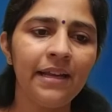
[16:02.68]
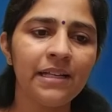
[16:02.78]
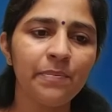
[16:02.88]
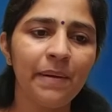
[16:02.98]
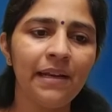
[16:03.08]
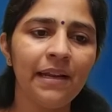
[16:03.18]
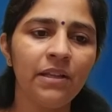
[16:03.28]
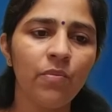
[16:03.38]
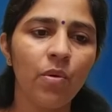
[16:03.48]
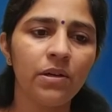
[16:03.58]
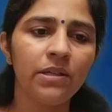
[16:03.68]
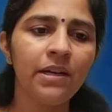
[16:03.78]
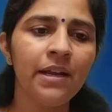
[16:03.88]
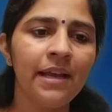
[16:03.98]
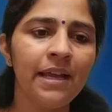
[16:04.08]
they are sprinkling the water
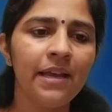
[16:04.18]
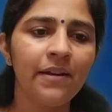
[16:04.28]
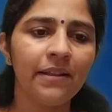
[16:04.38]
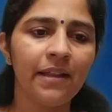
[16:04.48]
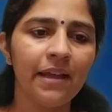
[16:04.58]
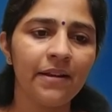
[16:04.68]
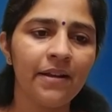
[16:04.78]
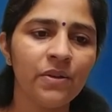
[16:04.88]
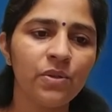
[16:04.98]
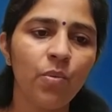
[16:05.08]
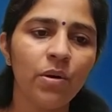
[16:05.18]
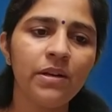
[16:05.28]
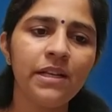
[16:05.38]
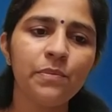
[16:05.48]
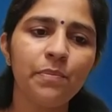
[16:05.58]
here and there. So water
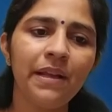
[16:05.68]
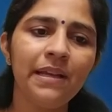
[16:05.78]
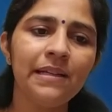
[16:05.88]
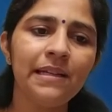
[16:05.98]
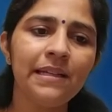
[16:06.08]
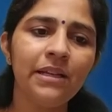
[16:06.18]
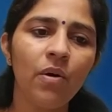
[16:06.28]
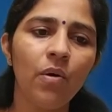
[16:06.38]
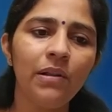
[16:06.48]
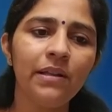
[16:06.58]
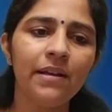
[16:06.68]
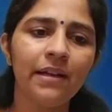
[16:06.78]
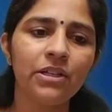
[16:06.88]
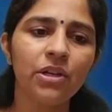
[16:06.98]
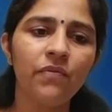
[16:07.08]
is sprinkled in all the
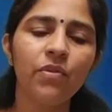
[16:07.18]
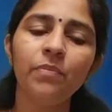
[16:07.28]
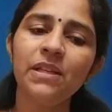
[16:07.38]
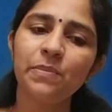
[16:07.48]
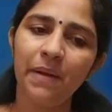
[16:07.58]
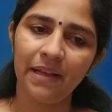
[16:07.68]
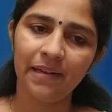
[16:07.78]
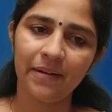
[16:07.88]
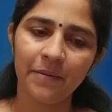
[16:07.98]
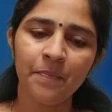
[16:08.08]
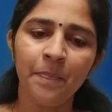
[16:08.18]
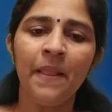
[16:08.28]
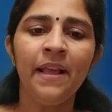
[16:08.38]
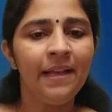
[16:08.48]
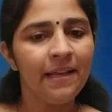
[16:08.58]
direction from the sprinkler.
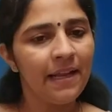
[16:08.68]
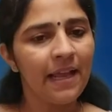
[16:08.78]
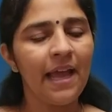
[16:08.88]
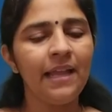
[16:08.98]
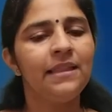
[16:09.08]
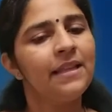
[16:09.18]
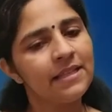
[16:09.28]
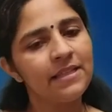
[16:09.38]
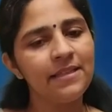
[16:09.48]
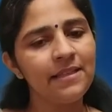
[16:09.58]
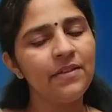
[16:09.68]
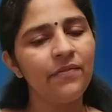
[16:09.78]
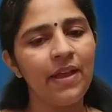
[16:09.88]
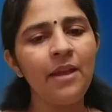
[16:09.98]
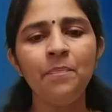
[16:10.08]
Okay? And this is the
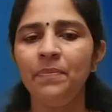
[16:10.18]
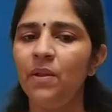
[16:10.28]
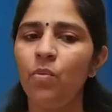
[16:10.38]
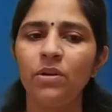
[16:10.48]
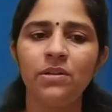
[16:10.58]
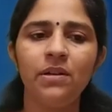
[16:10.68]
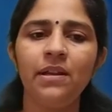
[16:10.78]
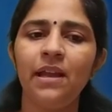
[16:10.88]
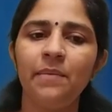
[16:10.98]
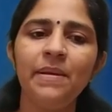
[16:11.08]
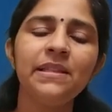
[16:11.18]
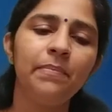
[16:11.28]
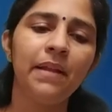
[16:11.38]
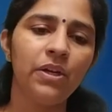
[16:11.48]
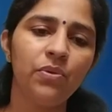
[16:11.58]
way the water can be
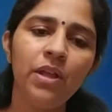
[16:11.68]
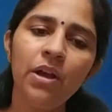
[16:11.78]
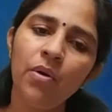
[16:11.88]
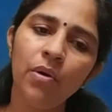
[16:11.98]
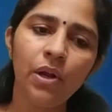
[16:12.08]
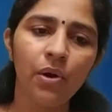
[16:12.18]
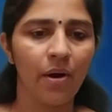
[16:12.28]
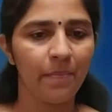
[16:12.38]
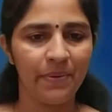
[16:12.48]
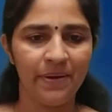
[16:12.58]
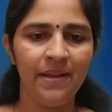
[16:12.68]
supplied to the whole crop.